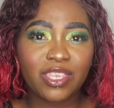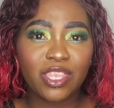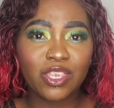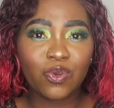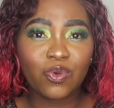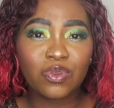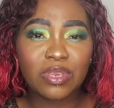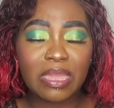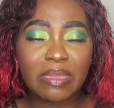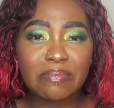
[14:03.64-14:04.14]
the
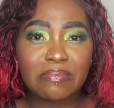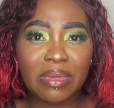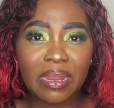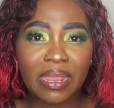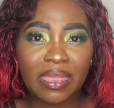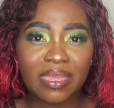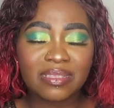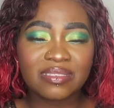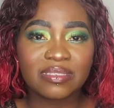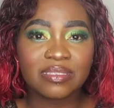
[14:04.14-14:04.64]
no-name
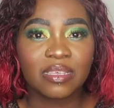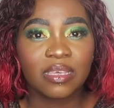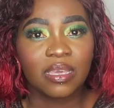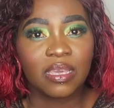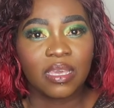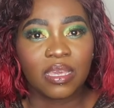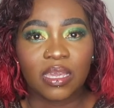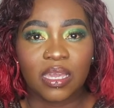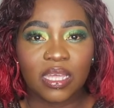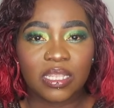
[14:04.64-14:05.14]
brands
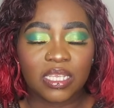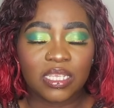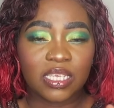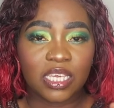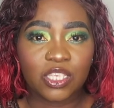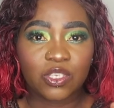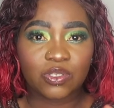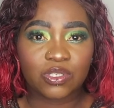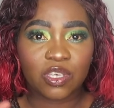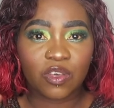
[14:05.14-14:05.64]
and then
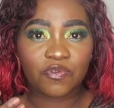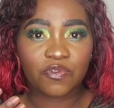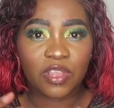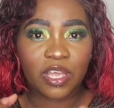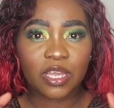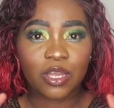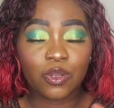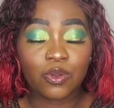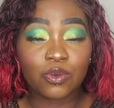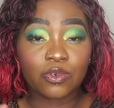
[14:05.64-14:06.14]
get yourself
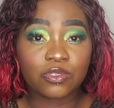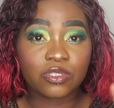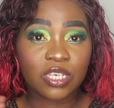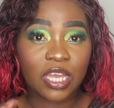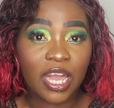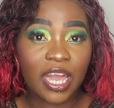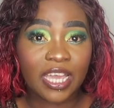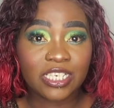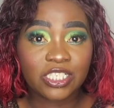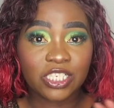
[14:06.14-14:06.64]
like a good
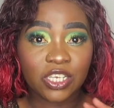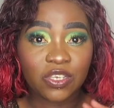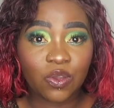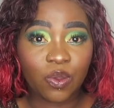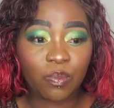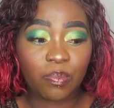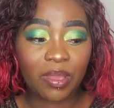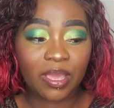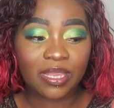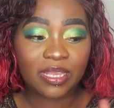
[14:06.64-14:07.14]

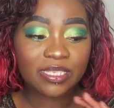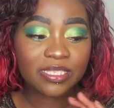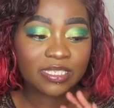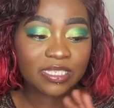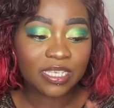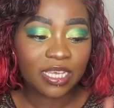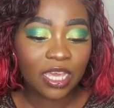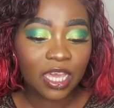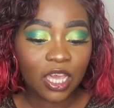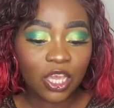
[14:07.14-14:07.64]
eyeshadow palette.
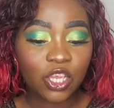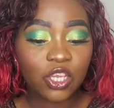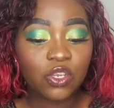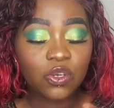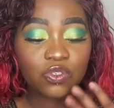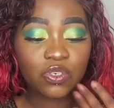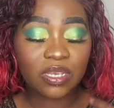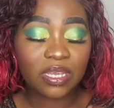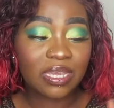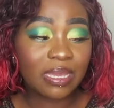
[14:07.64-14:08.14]
You know,
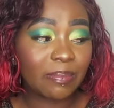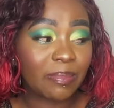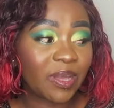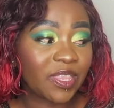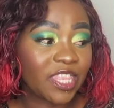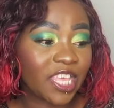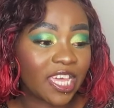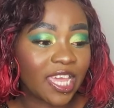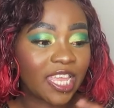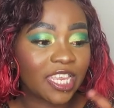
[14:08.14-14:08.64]
talking about
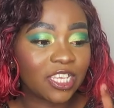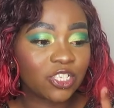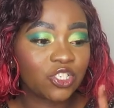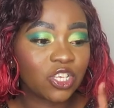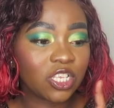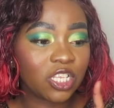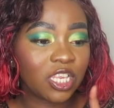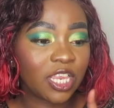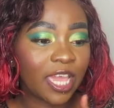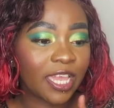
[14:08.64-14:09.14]
that, I
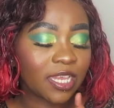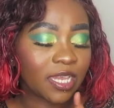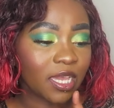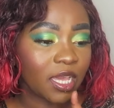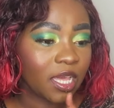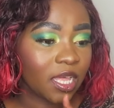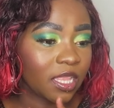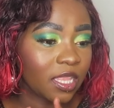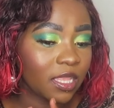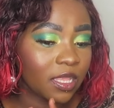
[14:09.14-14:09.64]
literally
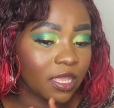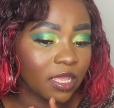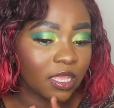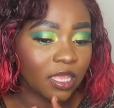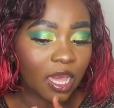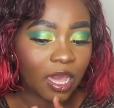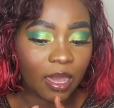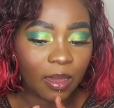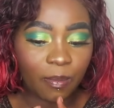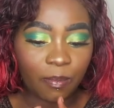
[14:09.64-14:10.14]

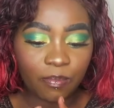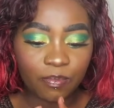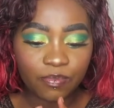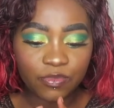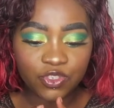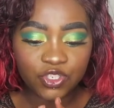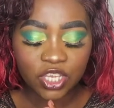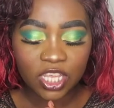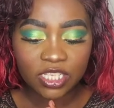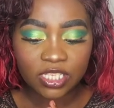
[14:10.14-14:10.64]
like
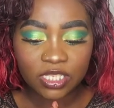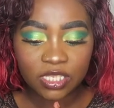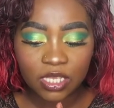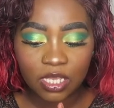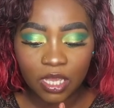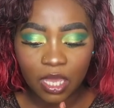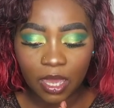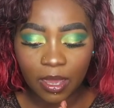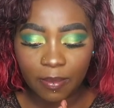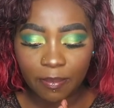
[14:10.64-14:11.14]
Jet's
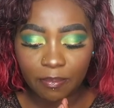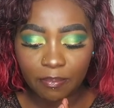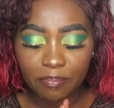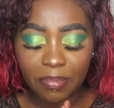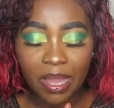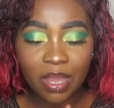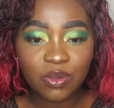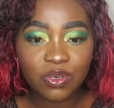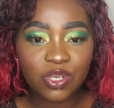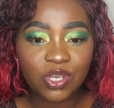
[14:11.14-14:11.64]

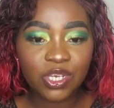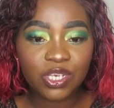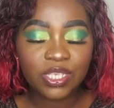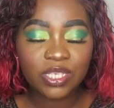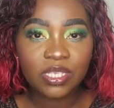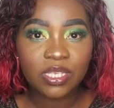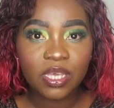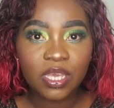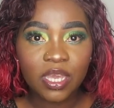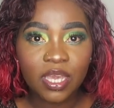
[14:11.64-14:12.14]
powders,
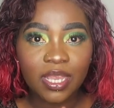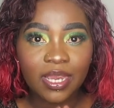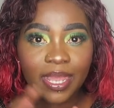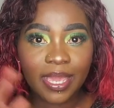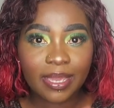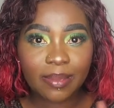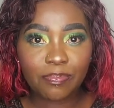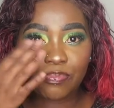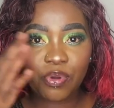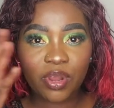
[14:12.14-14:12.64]

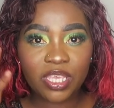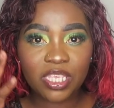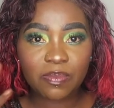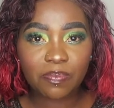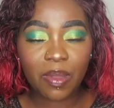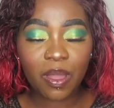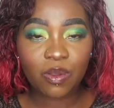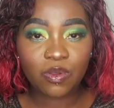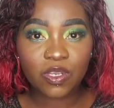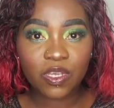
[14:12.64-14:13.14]
like pressed
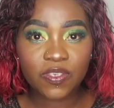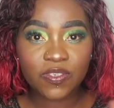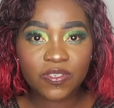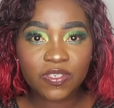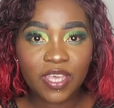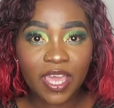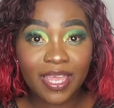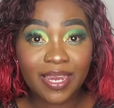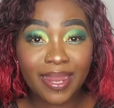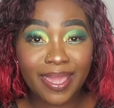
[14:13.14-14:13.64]
powders.
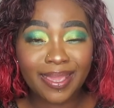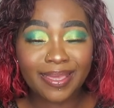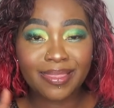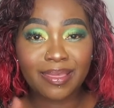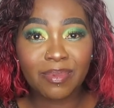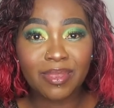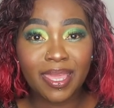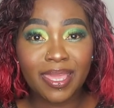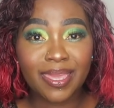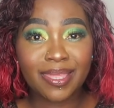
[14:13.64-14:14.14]
I like
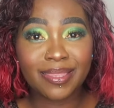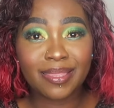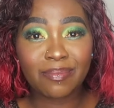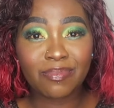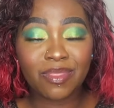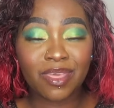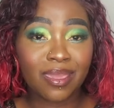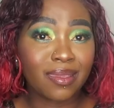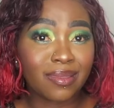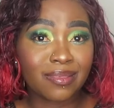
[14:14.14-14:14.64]
them and I get them
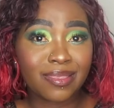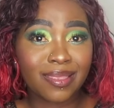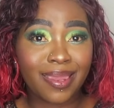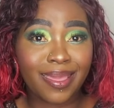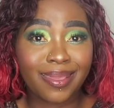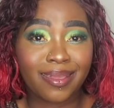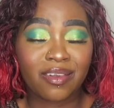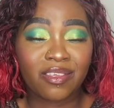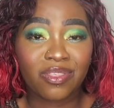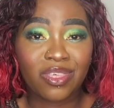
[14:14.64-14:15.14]
there. They're
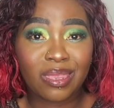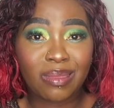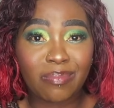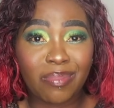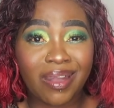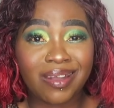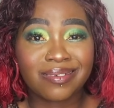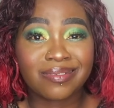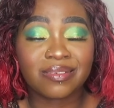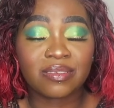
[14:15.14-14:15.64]
like
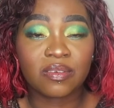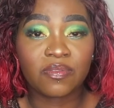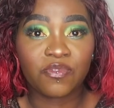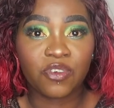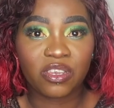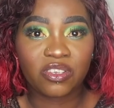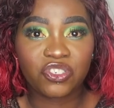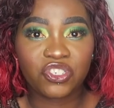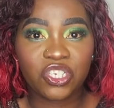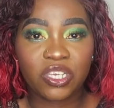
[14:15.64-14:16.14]
$30,
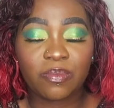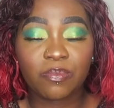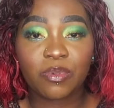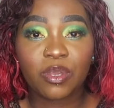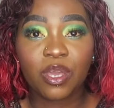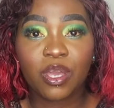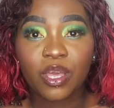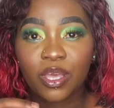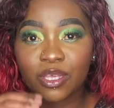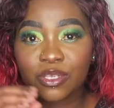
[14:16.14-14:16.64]
very cheap.
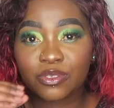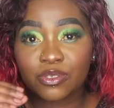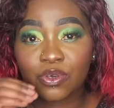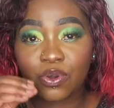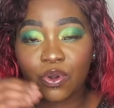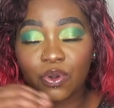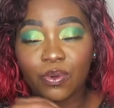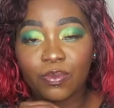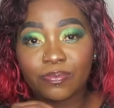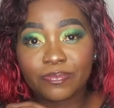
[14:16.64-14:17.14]

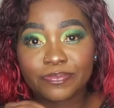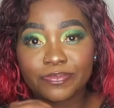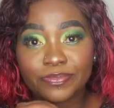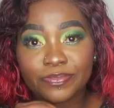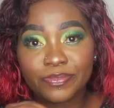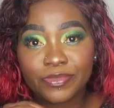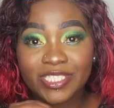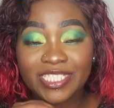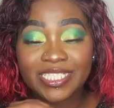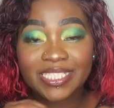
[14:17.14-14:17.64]
So
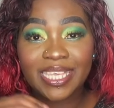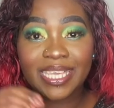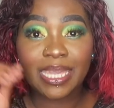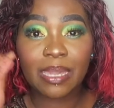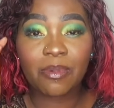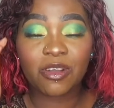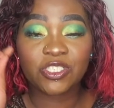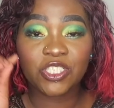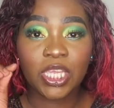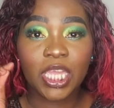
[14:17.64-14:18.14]
think
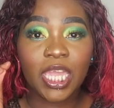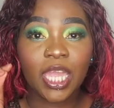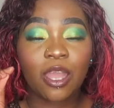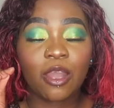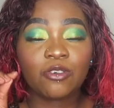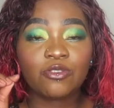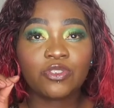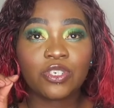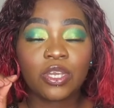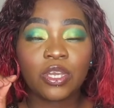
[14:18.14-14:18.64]
about checking
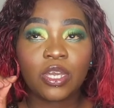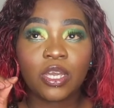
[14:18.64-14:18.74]
out